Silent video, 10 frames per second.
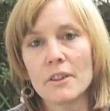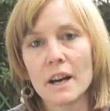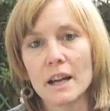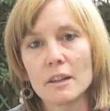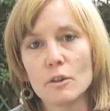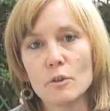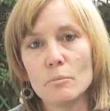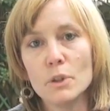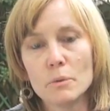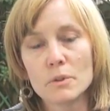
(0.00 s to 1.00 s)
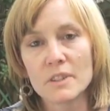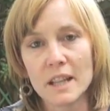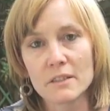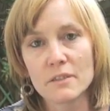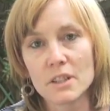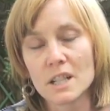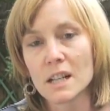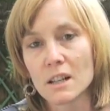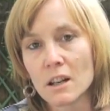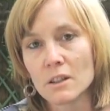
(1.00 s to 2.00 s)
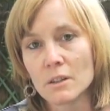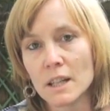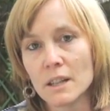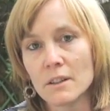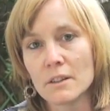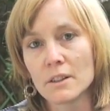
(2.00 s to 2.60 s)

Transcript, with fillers: that Mute stands virtually alone in